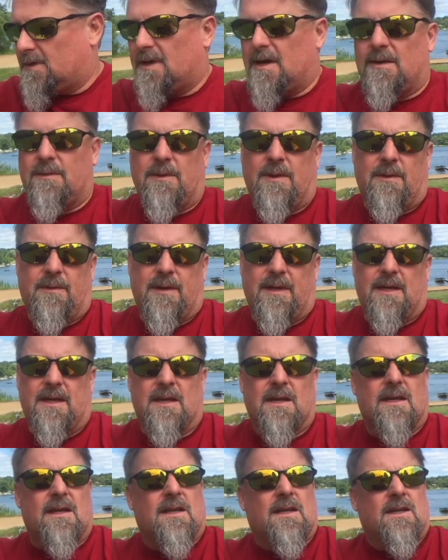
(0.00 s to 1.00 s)
Hi, baby.
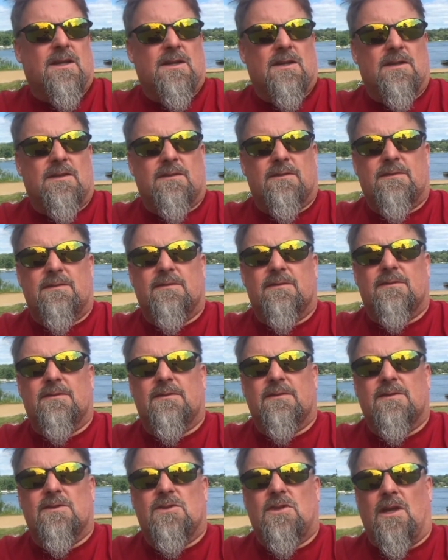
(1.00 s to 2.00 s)
Hi.